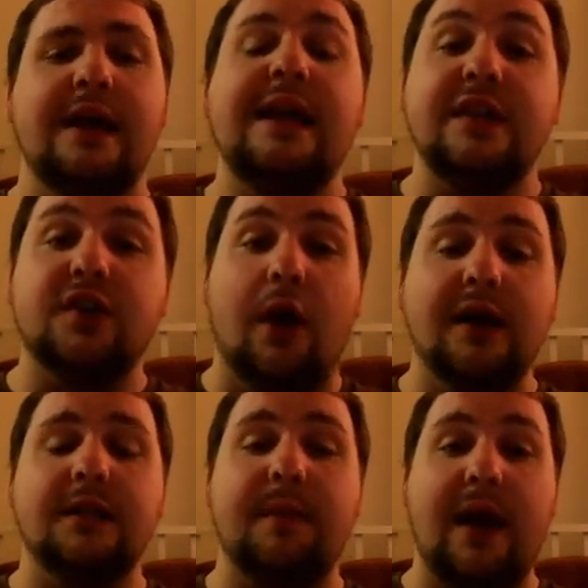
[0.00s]
And he
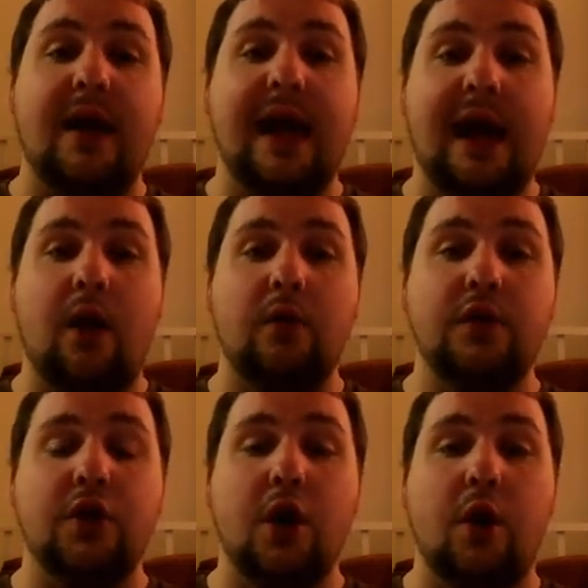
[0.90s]
talked about how,
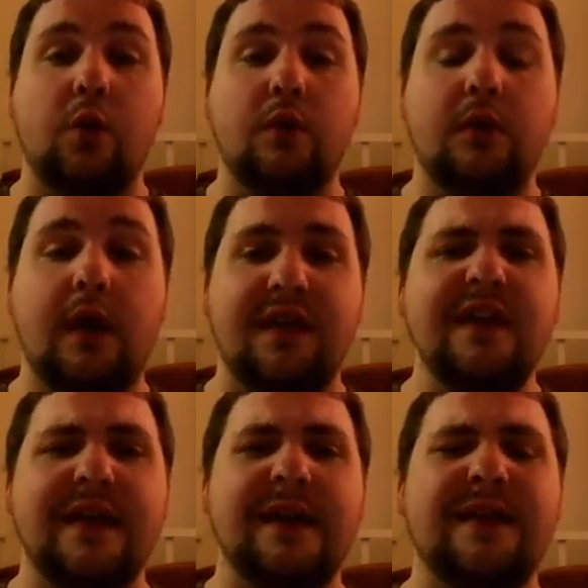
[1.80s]
you know, I
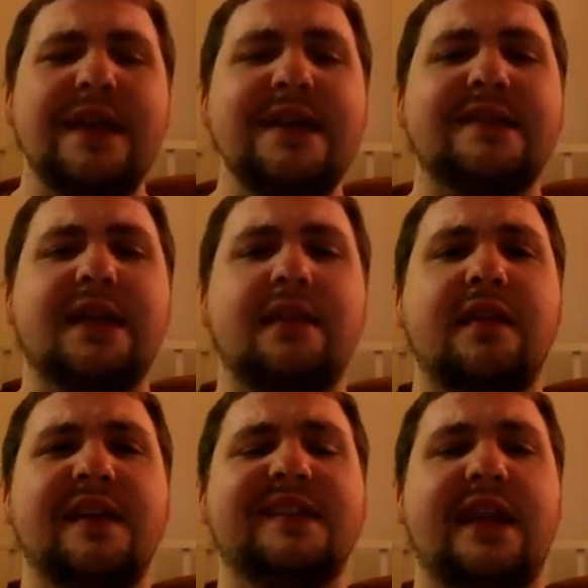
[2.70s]
think they, I think he said that
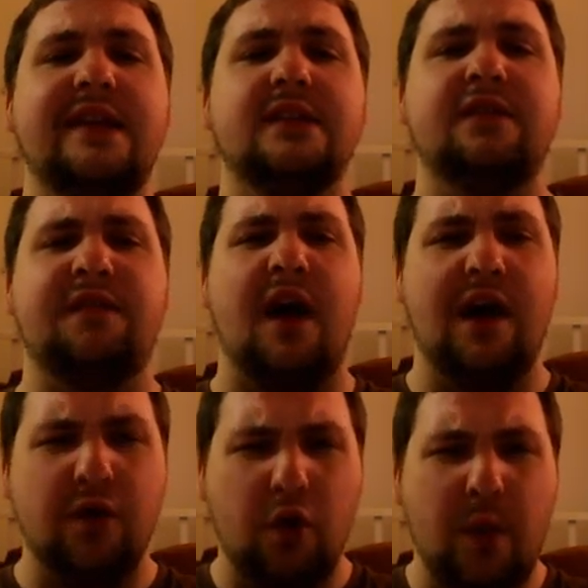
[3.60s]
they sent his
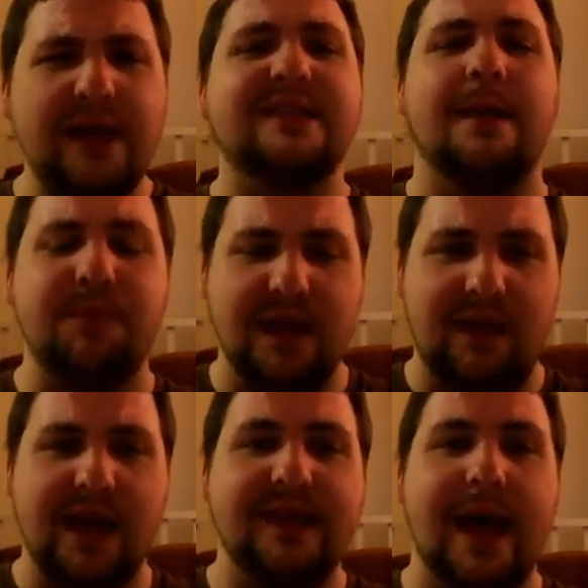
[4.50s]
father away, something
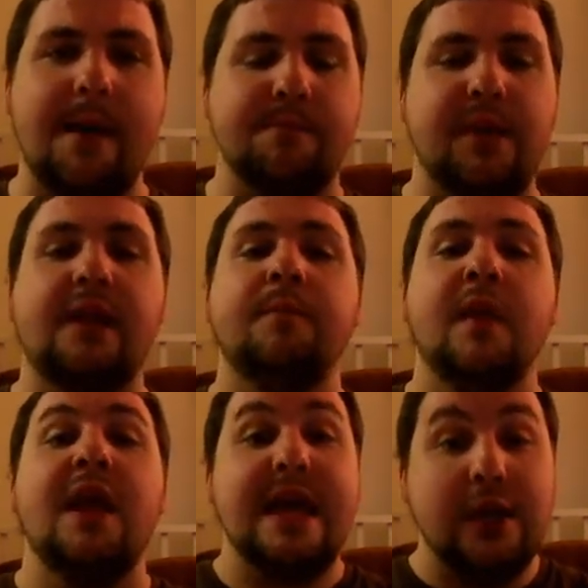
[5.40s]
like that. But
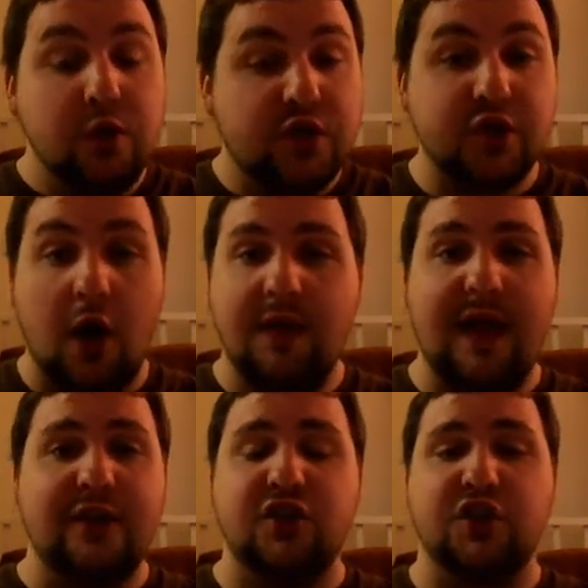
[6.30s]
and you saw
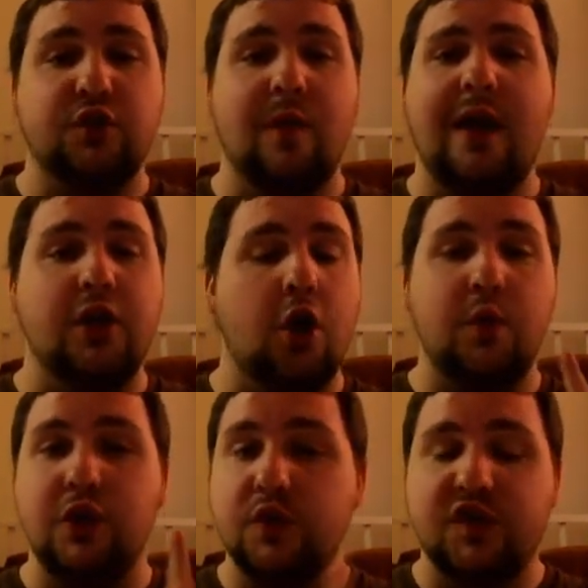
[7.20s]
that just throughout. You know,
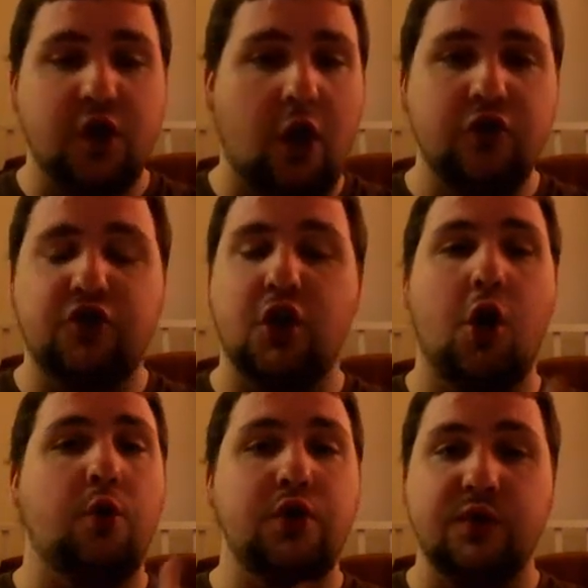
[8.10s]
when you saw
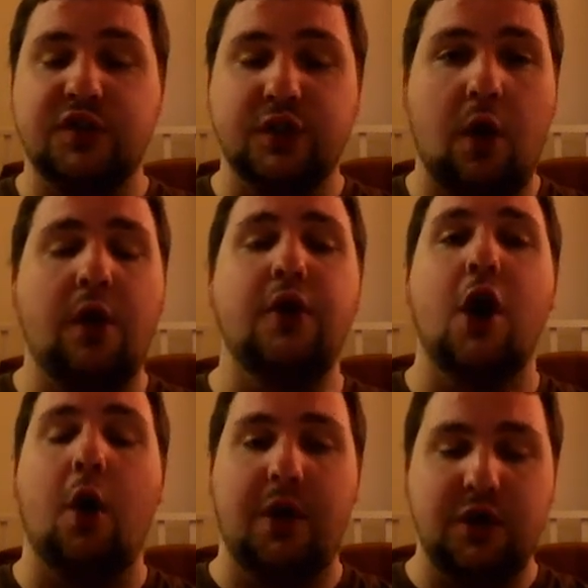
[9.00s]
Joan, you saw
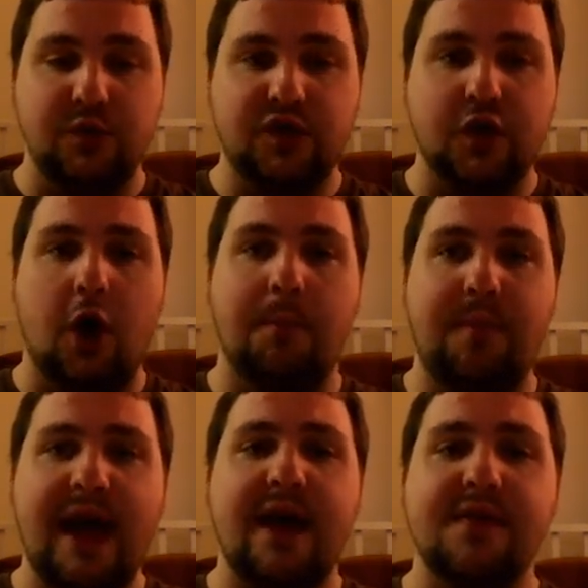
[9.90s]
Noah, you saw
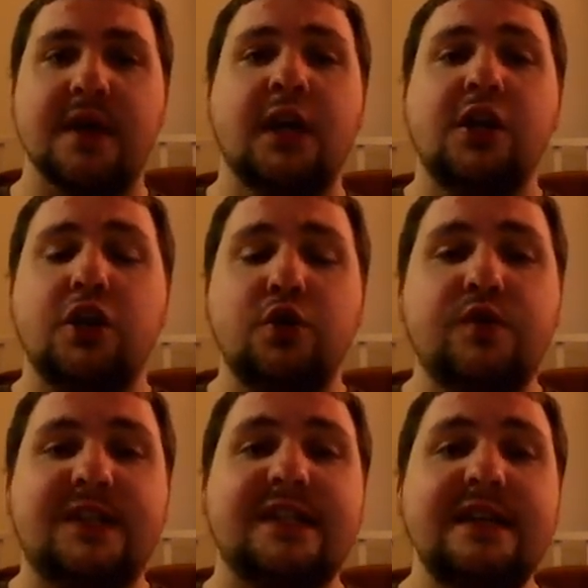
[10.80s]
Beth, you
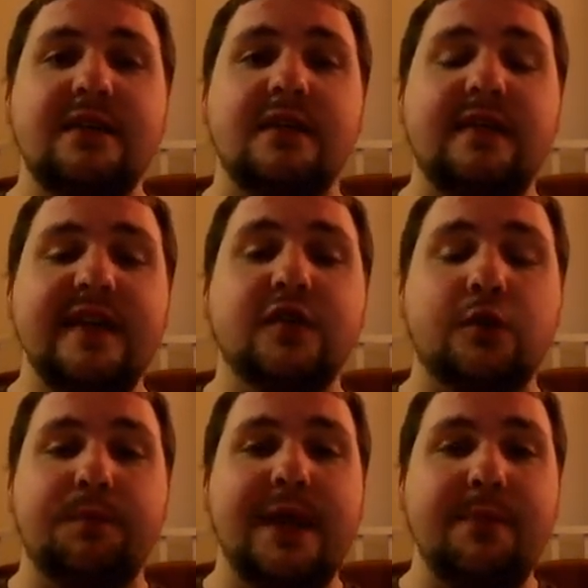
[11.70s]
see that these
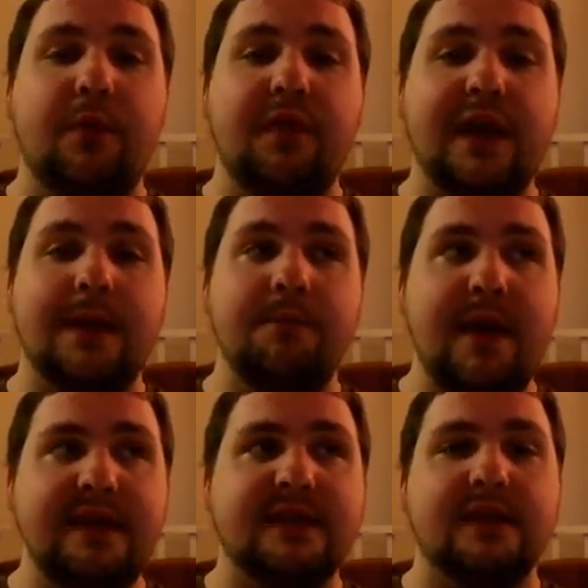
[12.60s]
are people that can
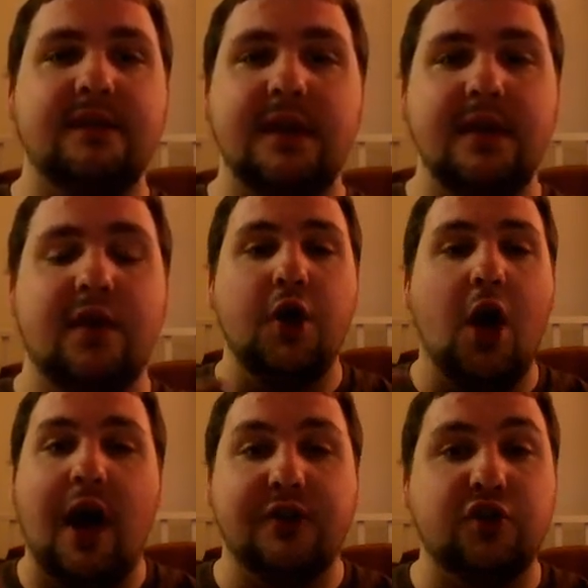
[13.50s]
basically,
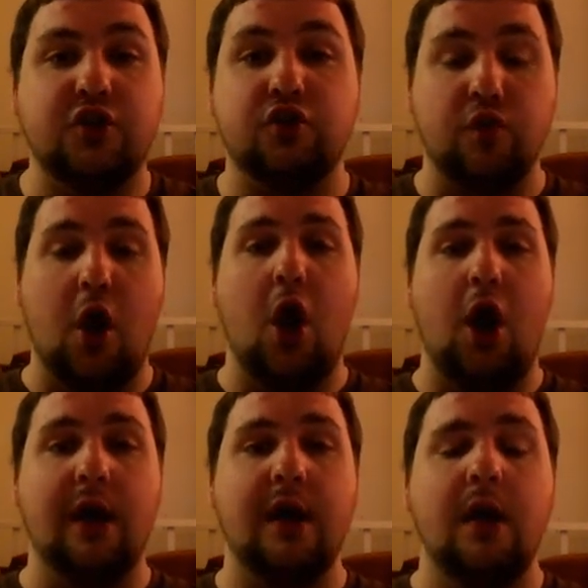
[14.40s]
not as
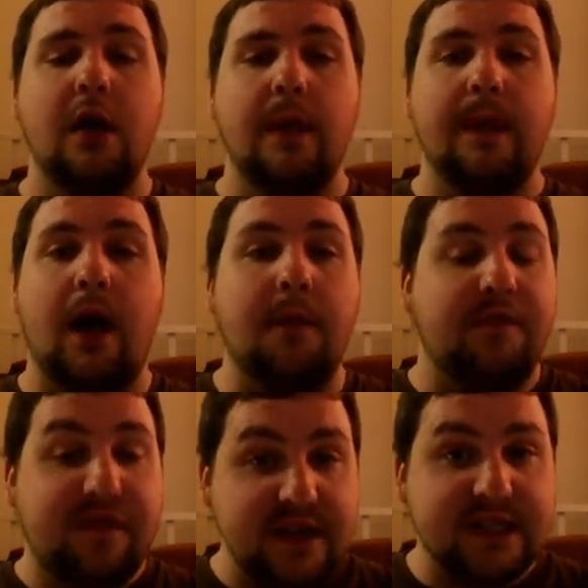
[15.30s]
strong um,
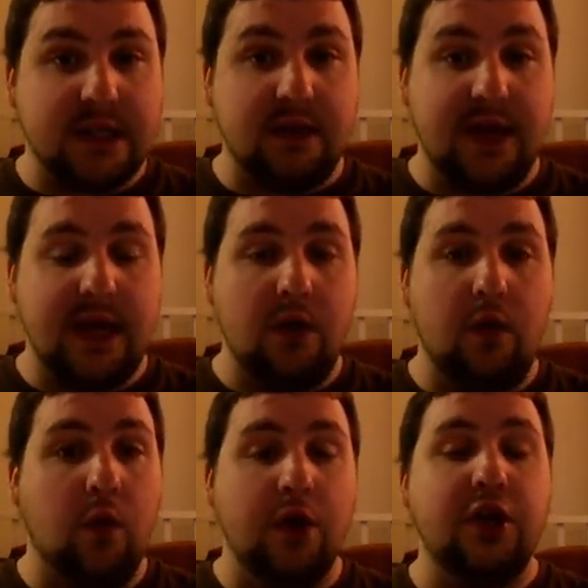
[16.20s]
physically,
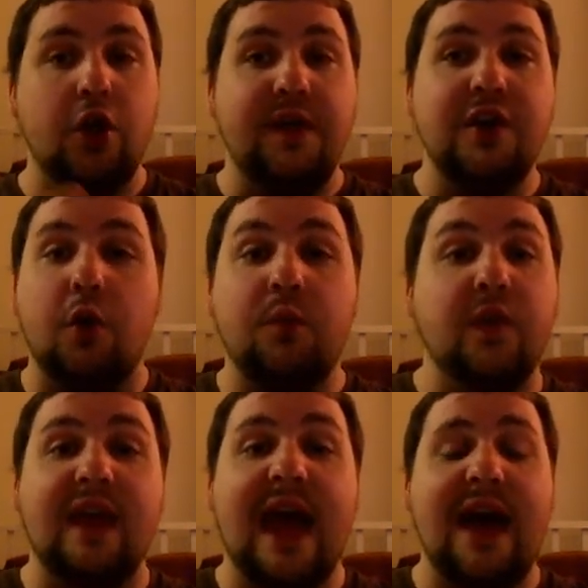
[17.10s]
or, you know, they don't
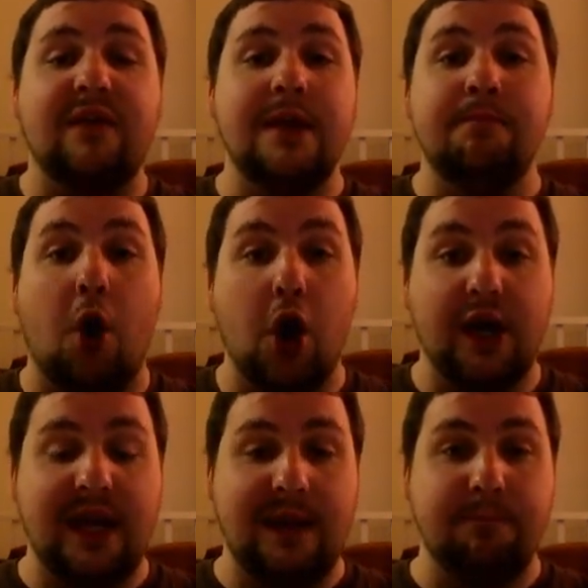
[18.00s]
really have any
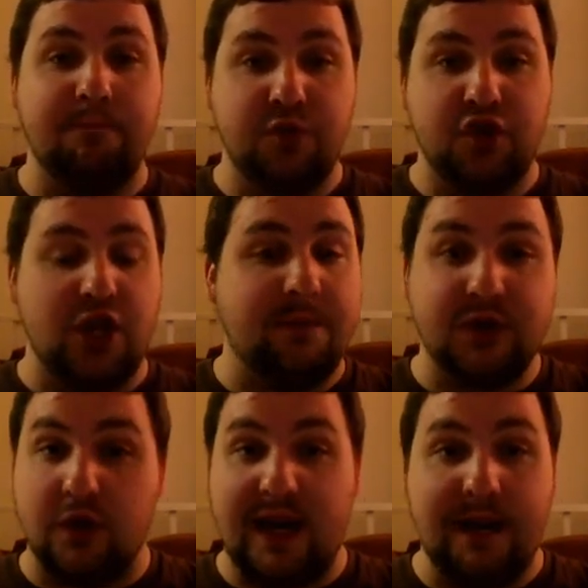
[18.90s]
bargaining
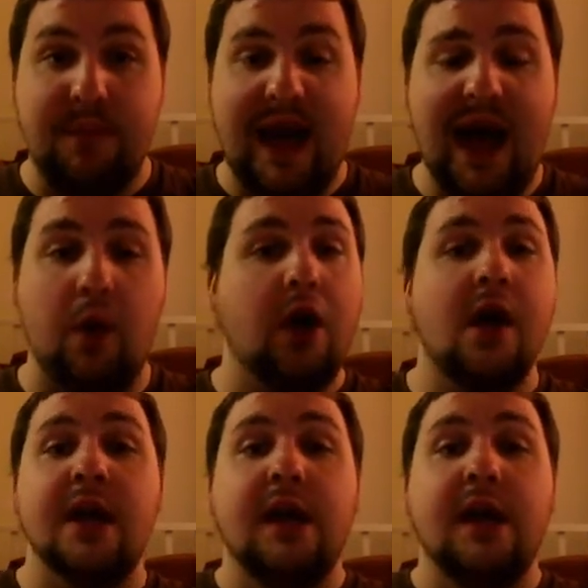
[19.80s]
chips or any power.